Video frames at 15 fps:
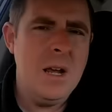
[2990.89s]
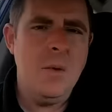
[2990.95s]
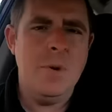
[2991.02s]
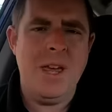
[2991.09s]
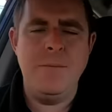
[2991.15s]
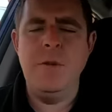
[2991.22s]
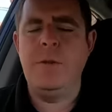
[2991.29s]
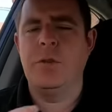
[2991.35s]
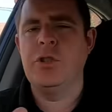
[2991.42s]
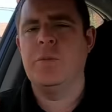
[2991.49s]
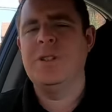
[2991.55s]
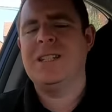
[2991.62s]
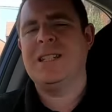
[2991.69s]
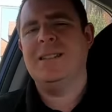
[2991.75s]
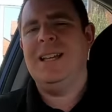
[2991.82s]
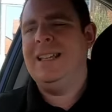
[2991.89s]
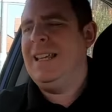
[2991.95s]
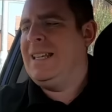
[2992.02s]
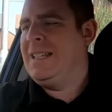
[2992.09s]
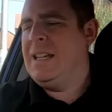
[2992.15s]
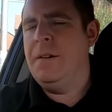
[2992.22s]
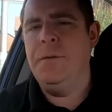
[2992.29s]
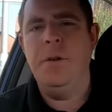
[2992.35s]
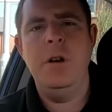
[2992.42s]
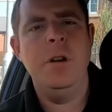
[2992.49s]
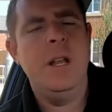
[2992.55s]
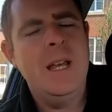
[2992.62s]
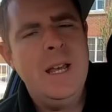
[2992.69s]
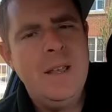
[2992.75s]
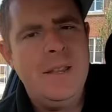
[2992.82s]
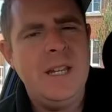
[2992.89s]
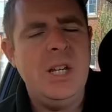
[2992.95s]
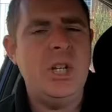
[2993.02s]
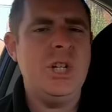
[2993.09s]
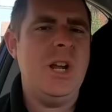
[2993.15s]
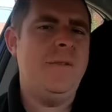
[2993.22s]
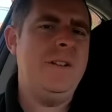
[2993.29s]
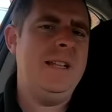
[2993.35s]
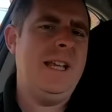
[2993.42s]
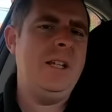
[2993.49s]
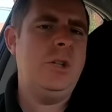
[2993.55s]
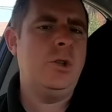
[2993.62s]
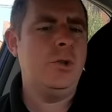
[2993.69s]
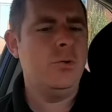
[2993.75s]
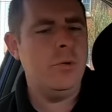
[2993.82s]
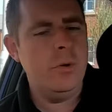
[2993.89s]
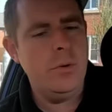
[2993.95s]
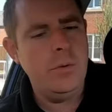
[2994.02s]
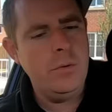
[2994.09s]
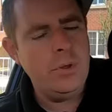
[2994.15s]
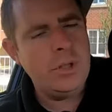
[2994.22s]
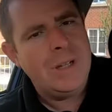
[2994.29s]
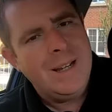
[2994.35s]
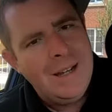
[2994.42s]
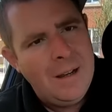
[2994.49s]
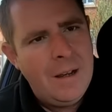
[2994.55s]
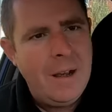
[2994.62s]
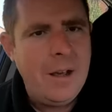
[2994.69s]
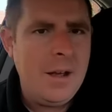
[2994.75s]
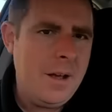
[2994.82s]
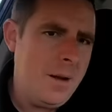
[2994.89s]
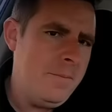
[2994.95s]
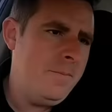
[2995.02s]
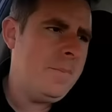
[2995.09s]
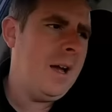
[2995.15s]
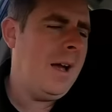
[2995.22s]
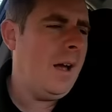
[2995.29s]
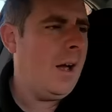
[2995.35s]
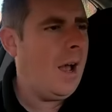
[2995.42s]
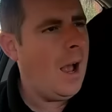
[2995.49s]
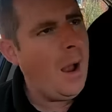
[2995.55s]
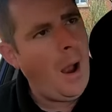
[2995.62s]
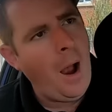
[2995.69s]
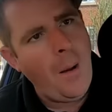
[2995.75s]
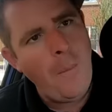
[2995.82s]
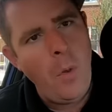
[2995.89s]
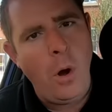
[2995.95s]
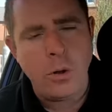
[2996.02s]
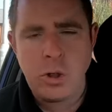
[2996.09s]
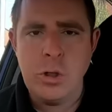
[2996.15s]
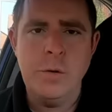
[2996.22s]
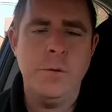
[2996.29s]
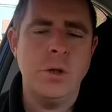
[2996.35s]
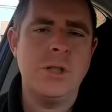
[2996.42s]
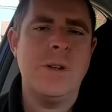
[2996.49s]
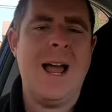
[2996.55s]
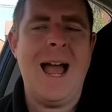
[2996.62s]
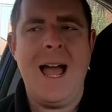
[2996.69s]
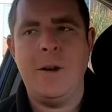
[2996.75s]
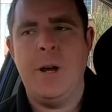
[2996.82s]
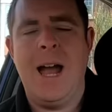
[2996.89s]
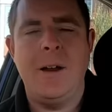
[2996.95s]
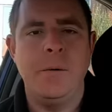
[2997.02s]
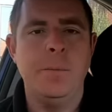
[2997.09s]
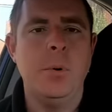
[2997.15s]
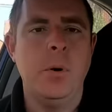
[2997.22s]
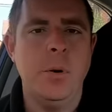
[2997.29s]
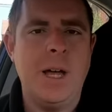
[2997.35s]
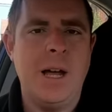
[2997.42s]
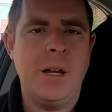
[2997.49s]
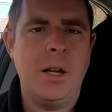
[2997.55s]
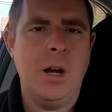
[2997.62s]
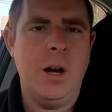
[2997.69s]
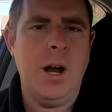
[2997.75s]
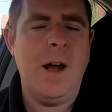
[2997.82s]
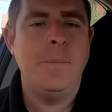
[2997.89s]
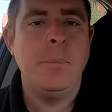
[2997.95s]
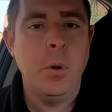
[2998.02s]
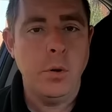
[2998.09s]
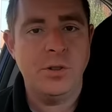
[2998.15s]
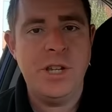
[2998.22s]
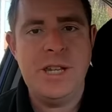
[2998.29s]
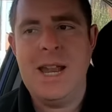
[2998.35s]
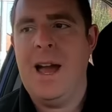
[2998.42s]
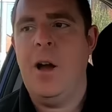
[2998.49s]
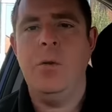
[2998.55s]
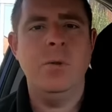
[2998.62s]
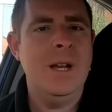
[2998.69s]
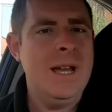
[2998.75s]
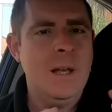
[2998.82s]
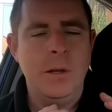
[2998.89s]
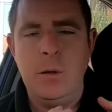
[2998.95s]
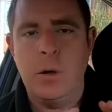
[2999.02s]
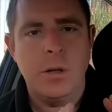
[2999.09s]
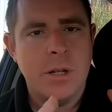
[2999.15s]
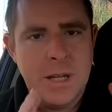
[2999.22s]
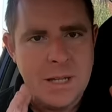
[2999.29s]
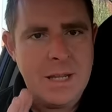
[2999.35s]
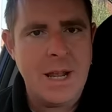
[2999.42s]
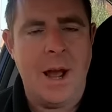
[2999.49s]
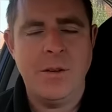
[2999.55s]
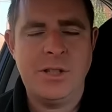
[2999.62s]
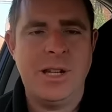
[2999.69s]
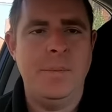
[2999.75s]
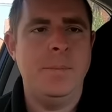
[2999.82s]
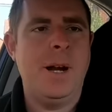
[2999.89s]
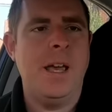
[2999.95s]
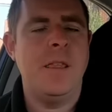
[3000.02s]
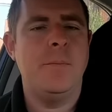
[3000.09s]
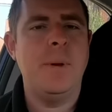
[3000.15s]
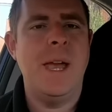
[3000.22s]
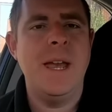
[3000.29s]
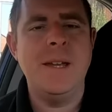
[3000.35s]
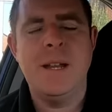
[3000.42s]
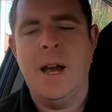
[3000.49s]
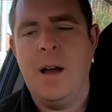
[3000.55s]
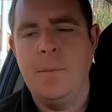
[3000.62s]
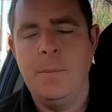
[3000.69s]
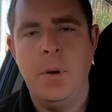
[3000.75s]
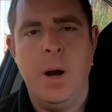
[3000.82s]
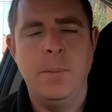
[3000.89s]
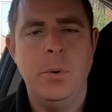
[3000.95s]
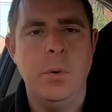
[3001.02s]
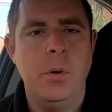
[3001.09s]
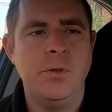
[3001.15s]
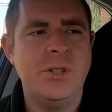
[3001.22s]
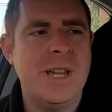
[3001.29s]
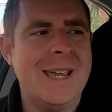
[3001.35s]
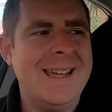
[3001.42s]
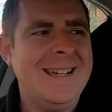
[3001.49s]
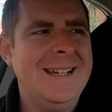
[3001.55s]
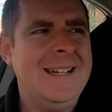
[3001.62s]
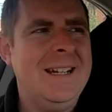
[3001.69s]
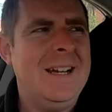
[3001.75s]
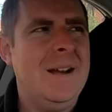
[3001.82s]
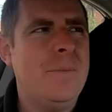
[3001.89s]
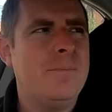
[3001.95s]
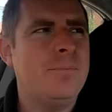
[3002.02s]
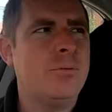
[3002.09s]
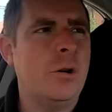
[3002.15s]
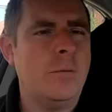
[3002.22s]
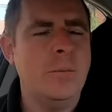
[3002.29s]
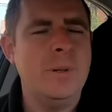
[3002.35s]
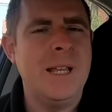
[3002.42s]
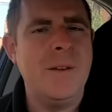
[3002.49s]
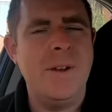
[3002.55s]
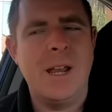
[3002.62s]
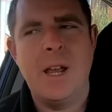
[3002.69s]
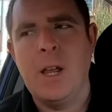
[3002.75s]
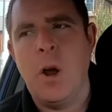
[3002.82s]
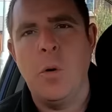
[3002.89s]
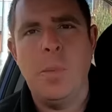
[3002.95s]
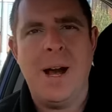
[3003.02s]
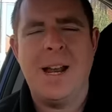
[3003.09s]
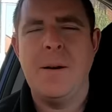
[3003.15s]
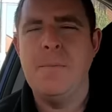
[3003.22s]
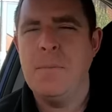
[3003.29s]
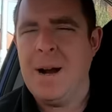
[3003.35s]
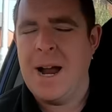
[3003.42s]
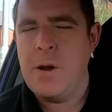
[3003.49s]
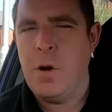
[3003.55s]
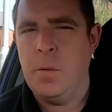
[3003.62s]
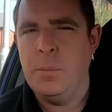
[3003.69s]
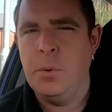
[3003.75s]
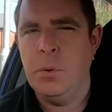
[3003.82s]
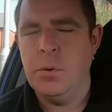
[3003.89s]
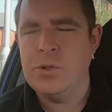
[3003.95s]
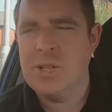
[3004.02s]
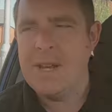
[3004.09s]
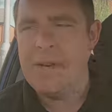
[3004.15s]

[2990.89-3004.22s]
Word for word: We then moved on to something slightly different, the Chevrolet Cruze. Um, I'm not too fussed I had or hadn't bought that car. I bought it now. Look, I stand by the bid. I, I bought it. Probably they could go back and might not have bought